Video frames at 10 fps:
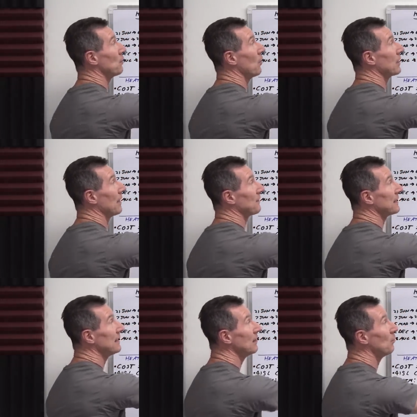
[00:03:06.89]
work out the
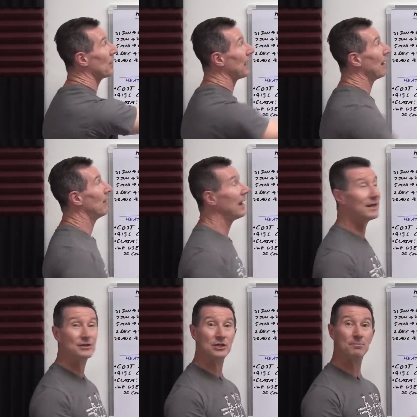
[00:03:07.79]
kilowatt hour
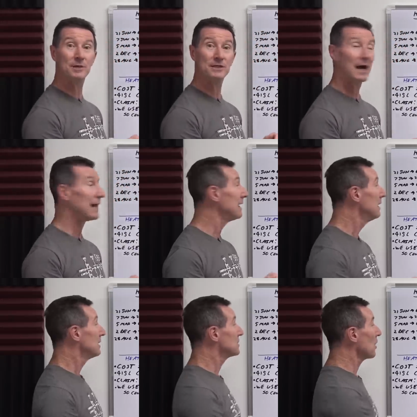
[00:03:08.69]
energy per day
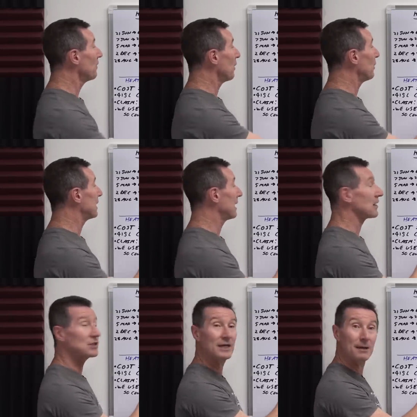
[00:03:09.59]
so that we can
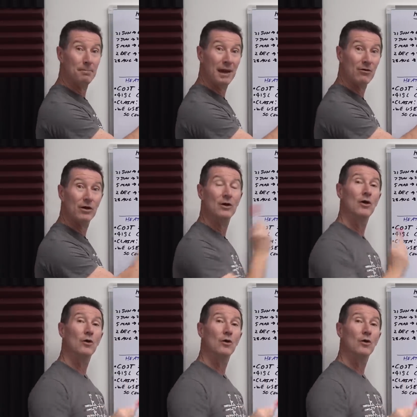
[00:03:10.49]
actually compare it